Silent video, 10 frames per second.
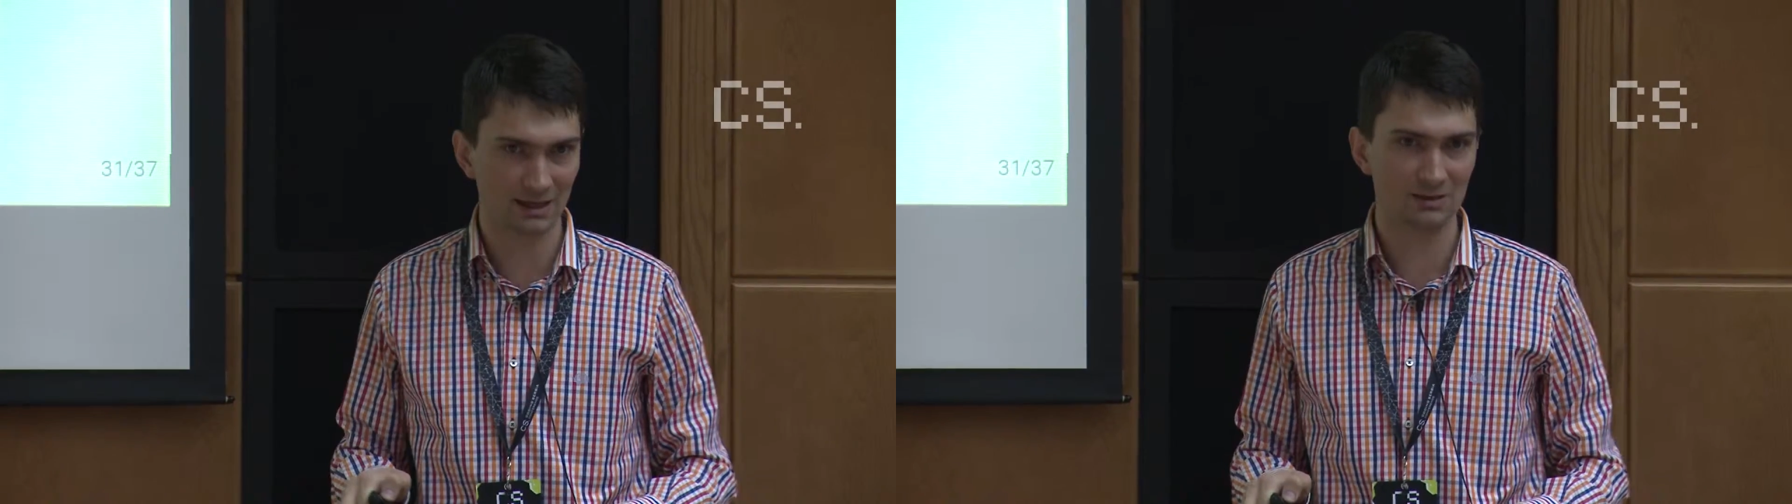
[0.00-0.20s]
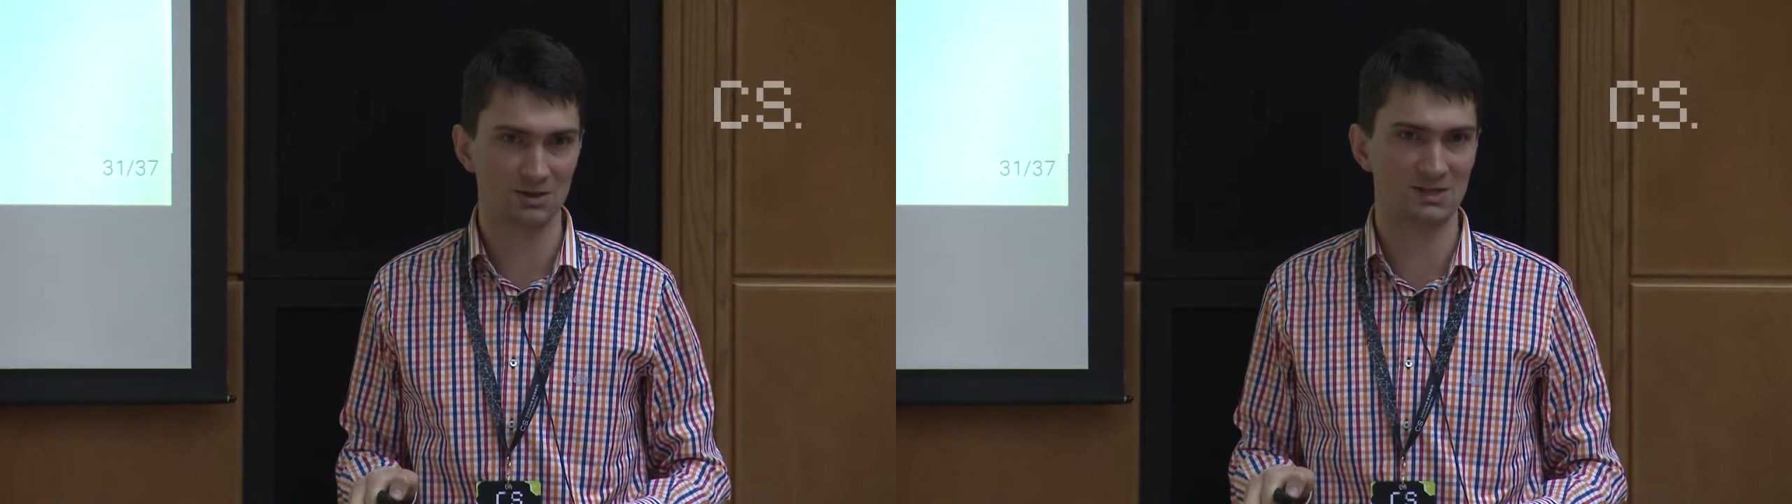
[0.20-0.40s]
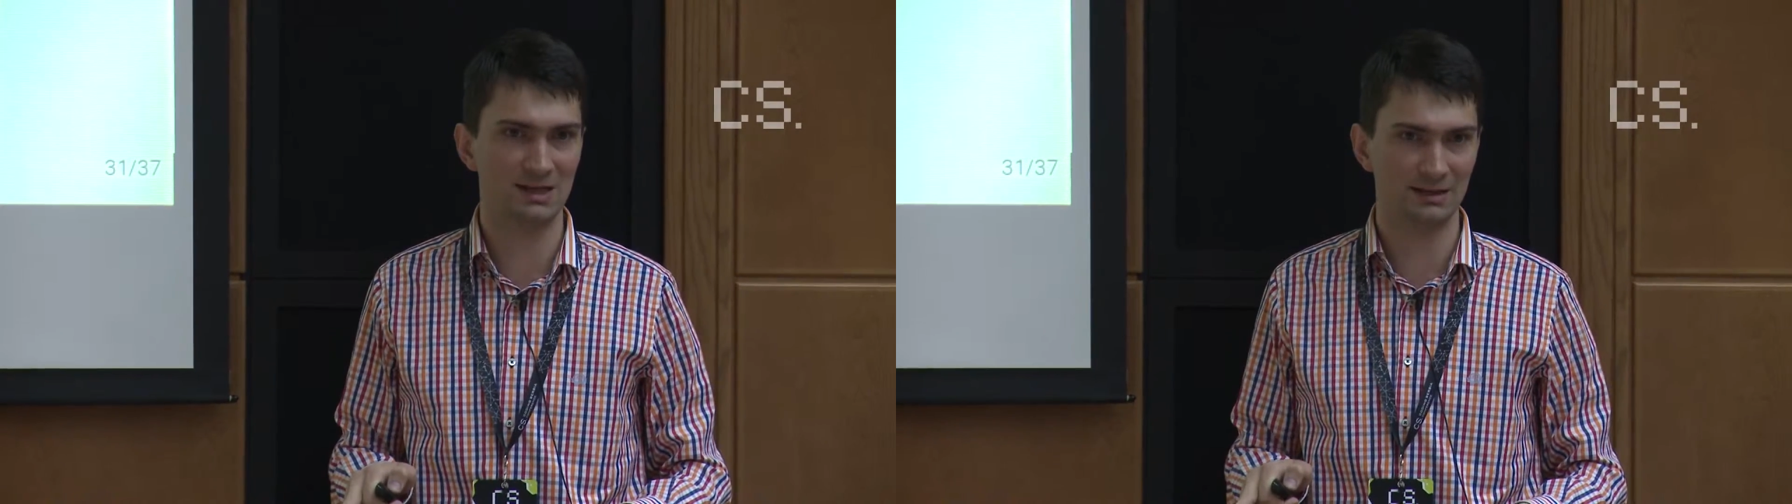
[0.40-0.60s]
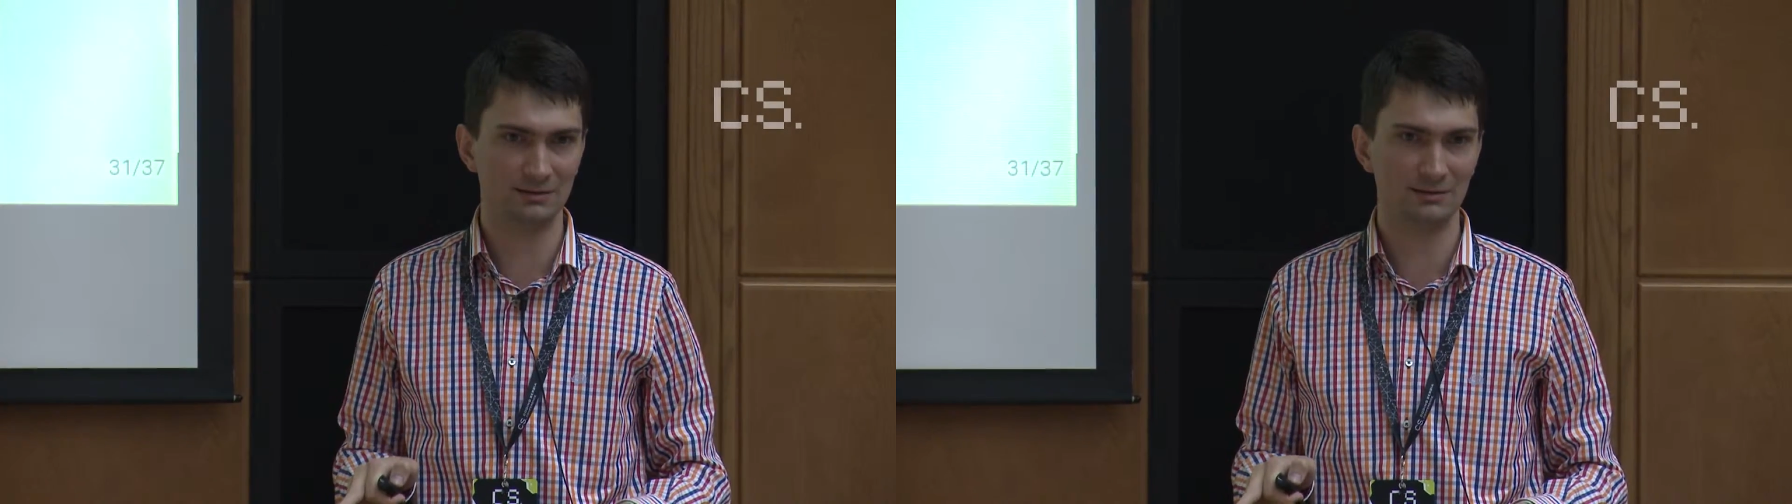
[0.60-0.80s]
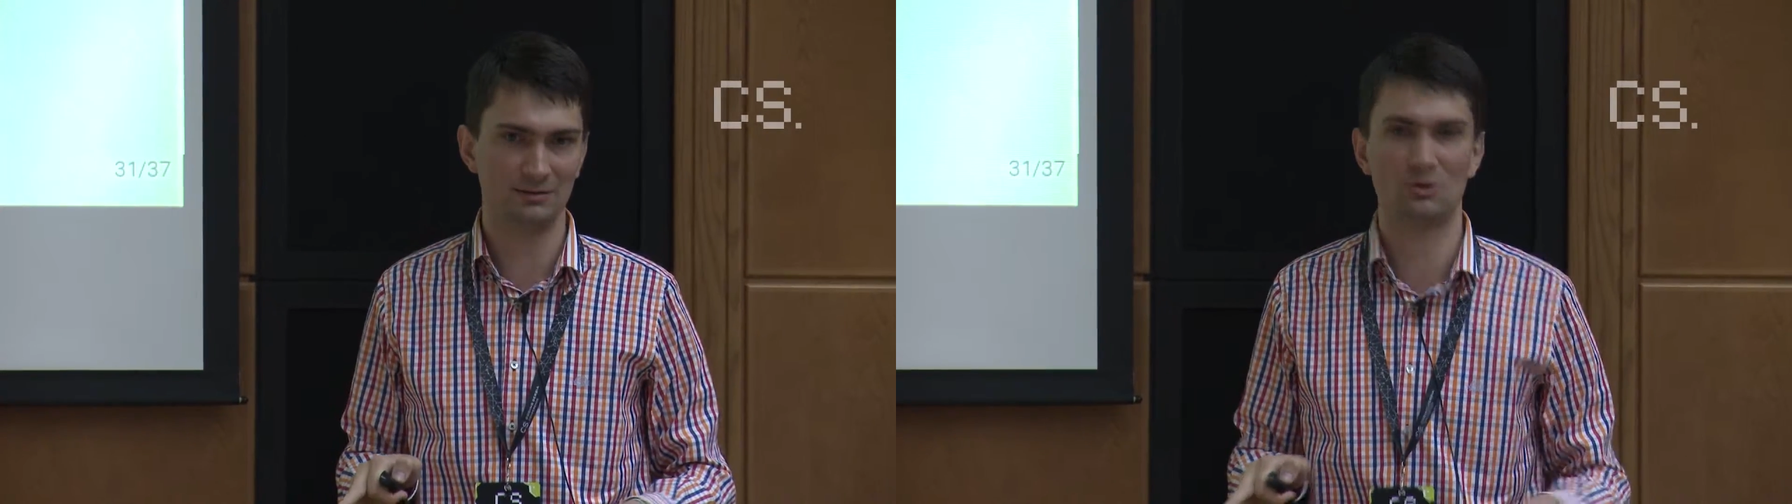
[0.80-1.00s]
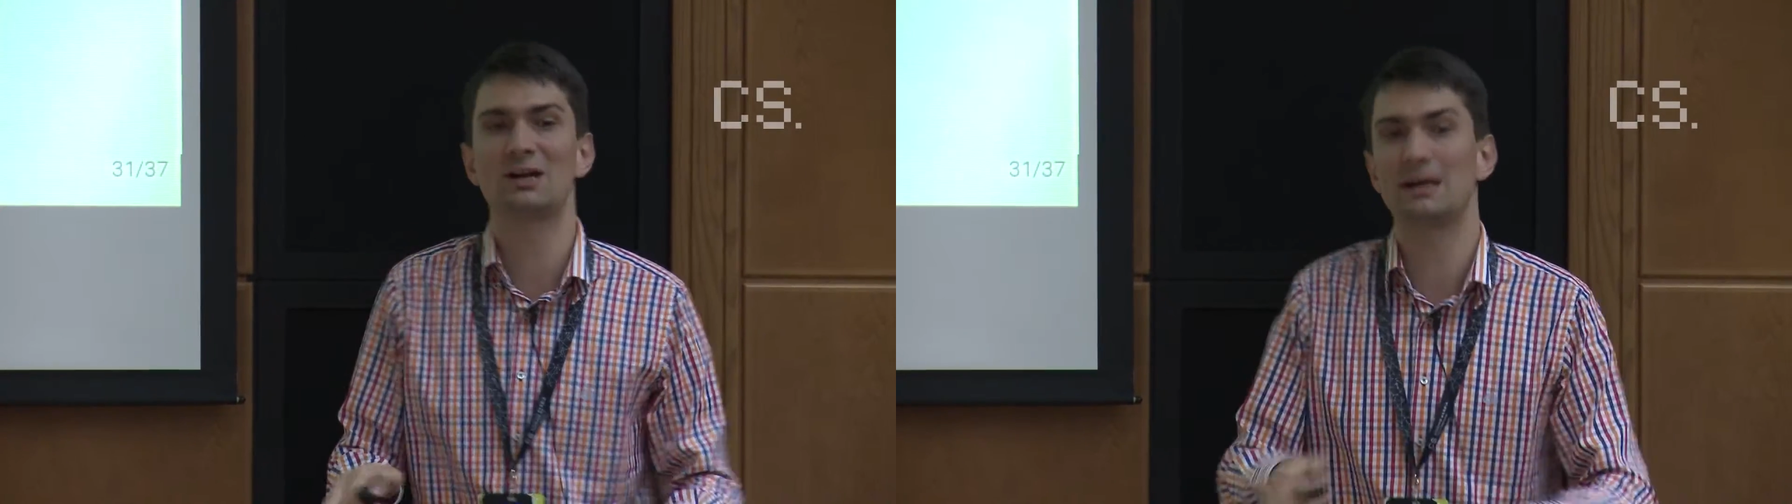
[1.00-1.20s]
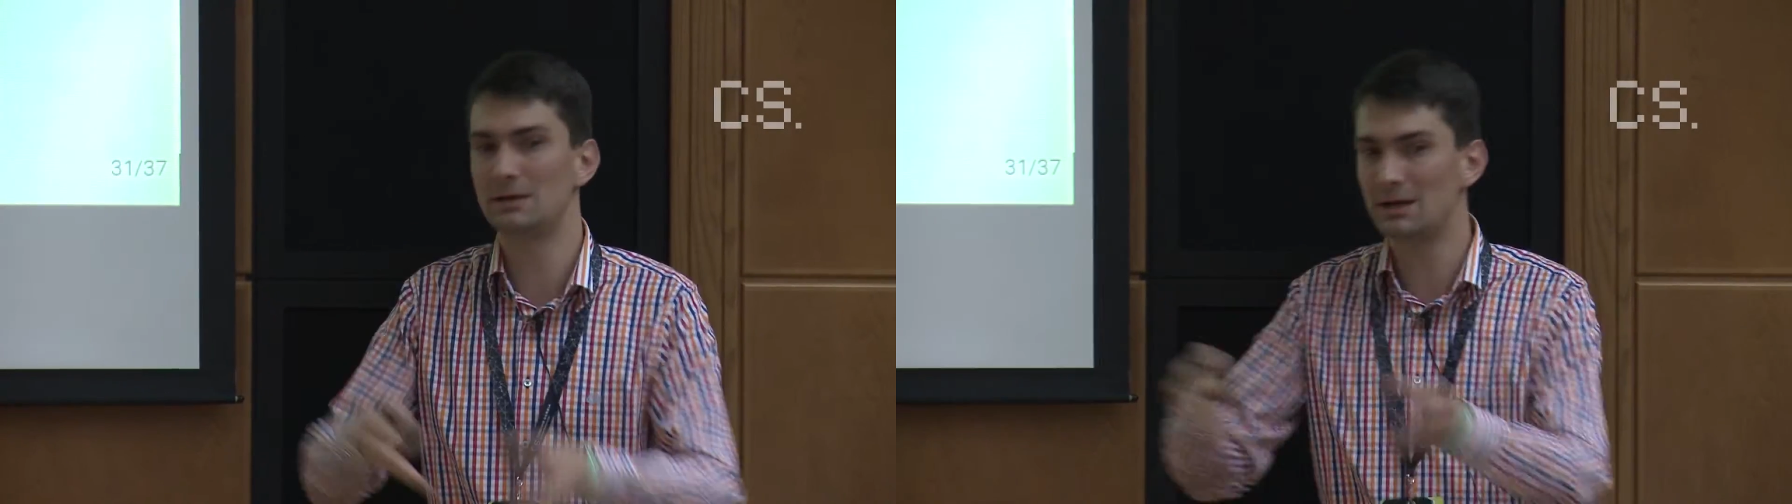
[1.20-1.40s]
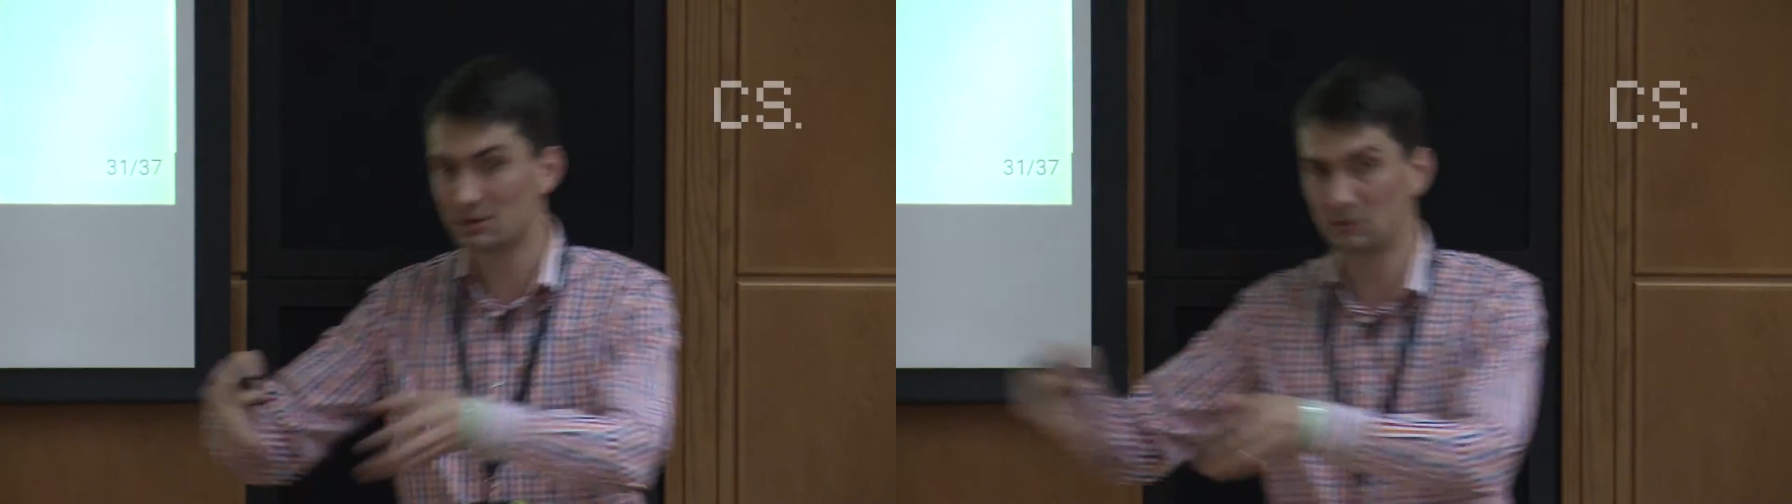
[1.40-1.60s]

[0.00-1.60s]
understand or can learn